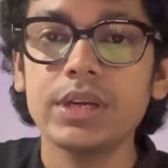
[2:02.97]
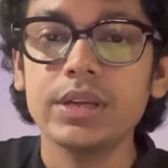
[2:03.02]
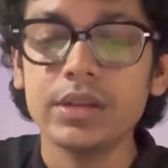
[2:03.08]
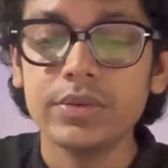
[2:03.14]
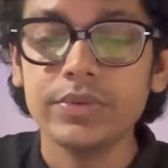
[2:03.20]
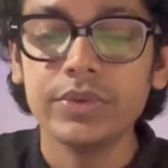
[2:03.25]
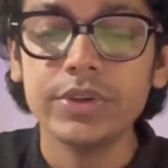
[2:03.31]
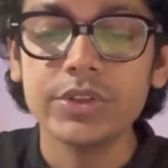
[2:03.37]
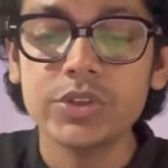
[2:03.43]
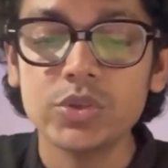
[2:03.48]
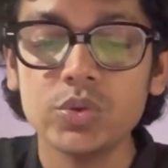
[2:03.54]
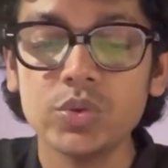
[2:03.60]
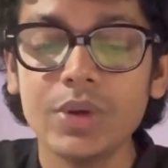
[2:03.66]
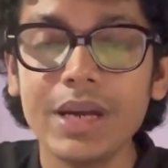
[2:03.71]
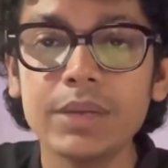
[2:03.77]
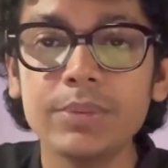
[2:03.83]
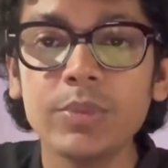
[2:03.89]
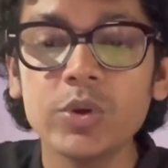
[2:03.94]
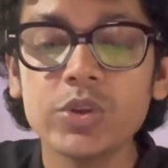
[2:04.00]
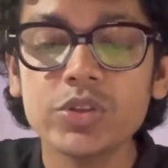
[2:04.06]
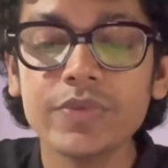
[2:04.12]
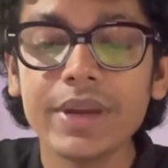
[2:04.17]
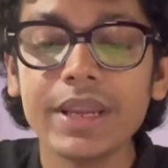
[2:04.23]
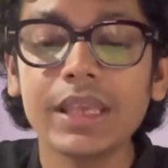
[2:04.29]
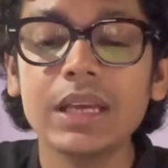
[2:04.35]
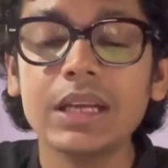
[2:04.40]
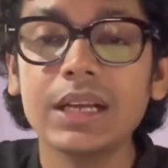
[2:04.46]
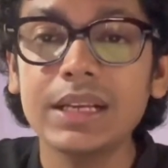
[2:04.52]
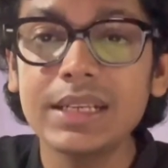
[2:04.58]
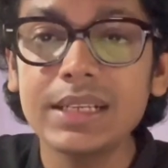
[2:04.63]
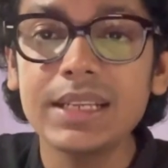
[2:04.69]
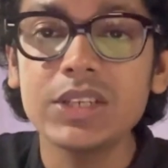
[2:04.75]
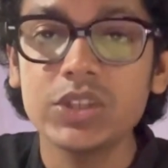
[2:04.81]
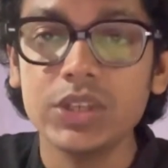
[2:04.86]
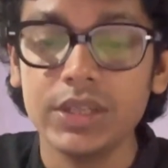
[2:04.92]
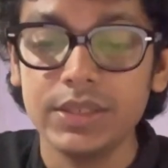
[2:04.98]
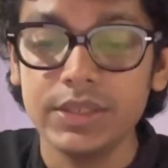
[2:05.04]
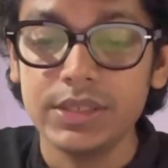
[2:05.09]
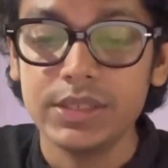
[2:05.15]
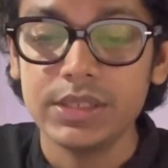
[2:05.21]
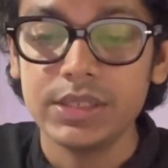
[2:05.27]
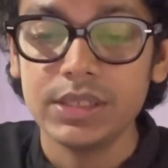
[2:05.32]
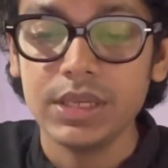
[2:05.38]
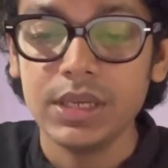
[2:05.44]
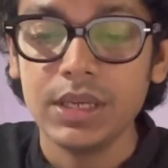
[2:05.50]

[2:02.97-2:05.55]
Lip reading: refers to atmospheric conditions